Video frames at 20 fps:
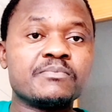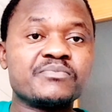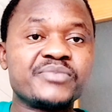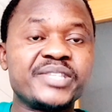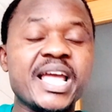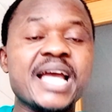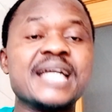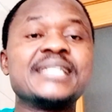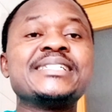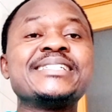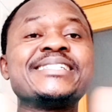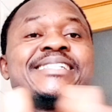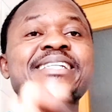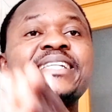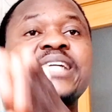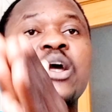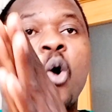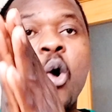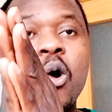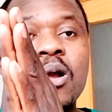then
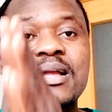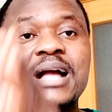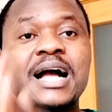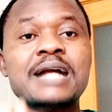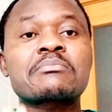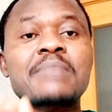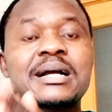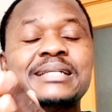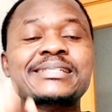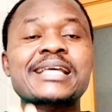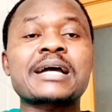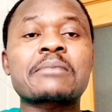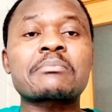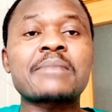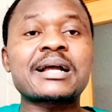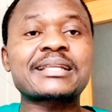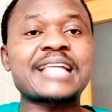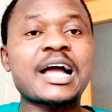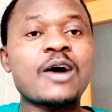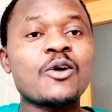the Oga
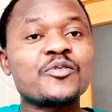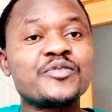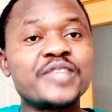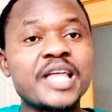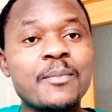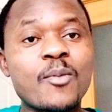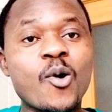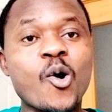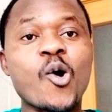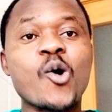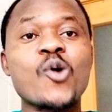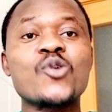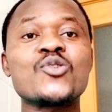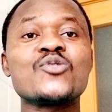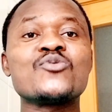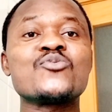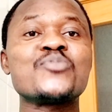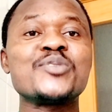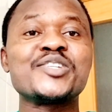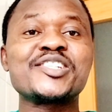Patapata of them all,
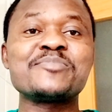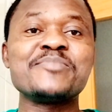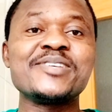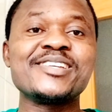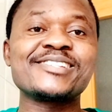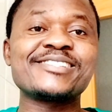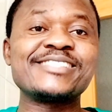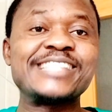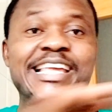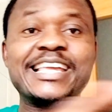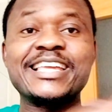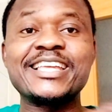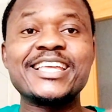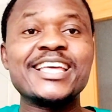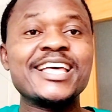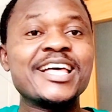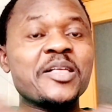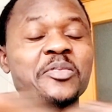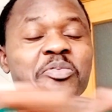which means the